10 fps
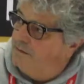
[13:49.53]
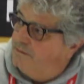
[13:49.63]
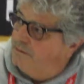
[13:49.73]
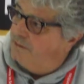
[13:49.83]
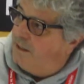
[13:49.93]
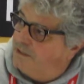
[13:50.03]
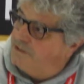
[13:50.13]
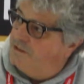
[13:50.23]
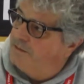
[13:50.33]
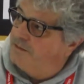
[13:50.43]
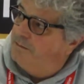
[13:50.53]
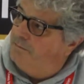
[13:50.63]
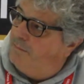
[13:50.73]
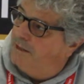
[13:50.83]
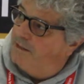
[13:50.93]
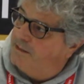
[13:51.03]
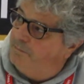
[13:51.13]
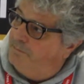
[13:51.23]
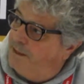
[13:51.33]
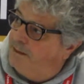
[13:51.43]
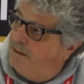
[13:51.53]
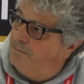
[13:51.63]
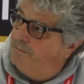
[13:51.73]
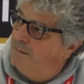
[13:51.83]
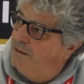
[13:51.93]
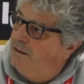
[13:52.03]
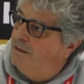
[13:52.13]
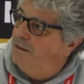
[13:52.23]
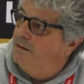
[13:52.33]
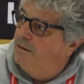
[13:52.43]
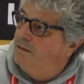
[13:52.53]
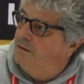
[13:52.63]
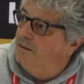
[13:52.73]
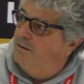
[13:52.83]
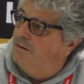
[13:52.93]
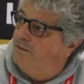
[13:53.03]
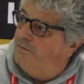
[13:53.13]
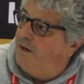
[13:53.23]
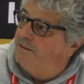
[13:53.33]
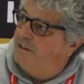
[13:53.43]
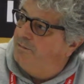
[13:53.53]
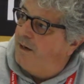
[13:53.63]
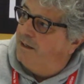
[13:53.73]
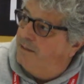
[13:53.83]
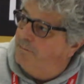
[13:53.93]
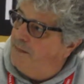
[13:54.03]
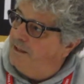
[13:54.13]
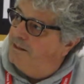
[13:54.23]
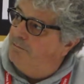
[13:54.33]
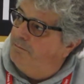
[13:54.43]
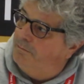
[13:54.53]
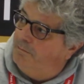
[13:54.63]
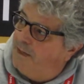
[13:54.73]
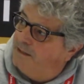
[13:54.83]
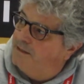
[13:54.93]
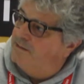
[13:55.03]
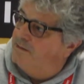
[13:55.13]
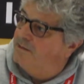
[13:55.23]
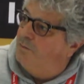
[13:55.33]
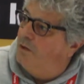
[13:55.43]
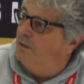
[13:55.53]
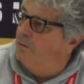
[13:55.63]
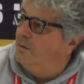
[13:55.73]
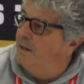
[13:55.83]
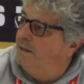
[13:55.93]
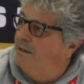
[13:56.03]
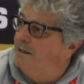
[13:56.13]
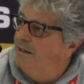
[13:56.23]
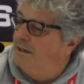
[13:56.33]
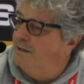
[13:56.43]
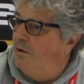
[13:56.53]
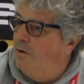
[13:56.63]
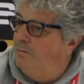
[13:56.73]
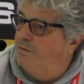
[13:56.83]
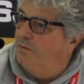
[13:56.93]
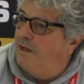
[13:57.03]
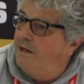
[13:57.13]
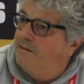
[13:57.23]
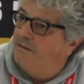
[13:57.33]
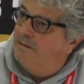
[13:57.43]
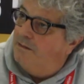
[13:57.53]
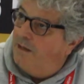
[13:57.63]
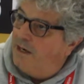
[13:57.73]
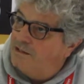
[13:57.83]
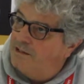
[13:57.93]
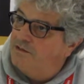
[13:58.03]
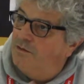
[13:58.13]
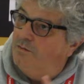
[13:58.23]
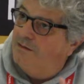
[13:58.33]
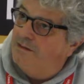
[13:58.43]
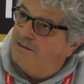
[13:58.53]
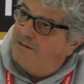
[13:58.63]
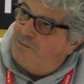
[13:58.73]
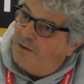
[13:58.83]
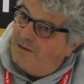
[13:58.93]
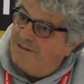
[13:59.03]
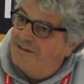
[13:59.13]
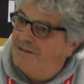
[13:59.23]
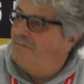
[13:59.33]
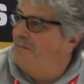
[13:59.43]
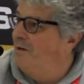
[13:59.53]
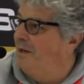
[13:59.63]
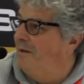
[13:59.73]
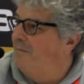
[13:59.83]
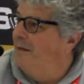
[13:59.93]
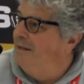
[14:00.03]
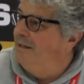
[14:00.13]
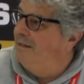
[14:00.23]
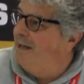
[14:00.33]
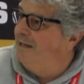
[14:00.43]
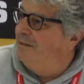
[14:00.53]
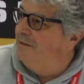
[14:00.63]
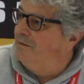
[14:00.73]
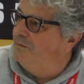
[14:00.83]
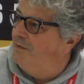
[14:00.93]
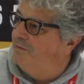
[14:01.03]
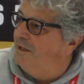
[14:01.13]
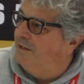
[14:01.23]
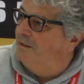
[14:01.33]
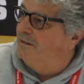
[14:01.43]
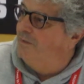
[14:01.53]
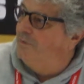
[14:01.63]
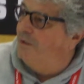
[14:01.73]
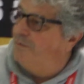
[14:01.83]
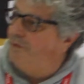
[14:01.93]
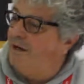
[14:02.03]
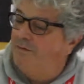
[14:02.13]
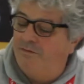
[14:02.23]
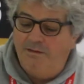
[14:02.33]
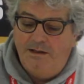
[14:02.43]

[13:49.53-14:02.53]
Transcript: The largest minus the medium, divided by the medium minus the smaller one, and hope to get the largest over the smallest. Okay, 9, 15, 45,